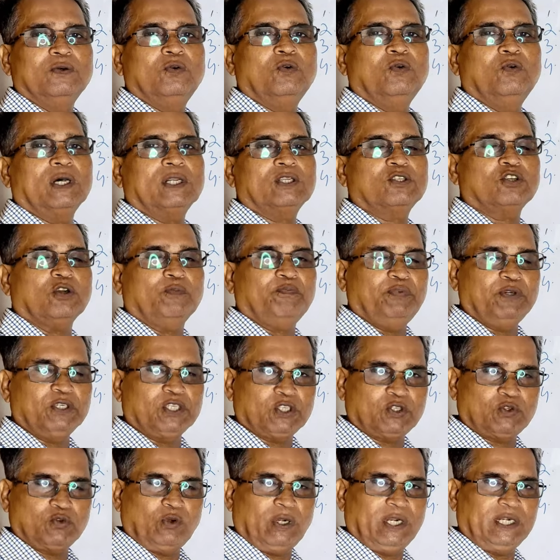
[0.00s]
who are
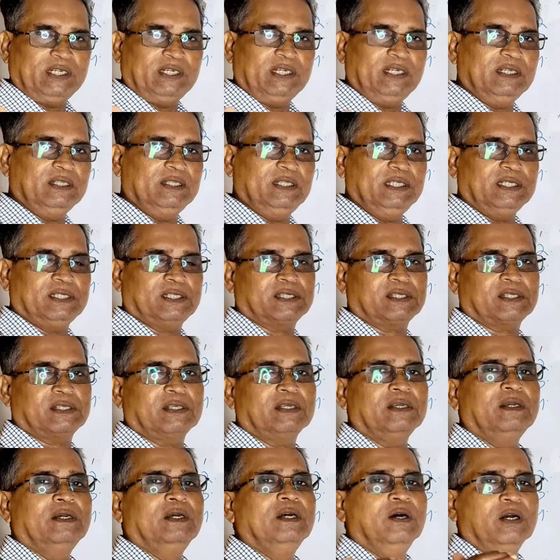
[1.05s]
supposed to attend this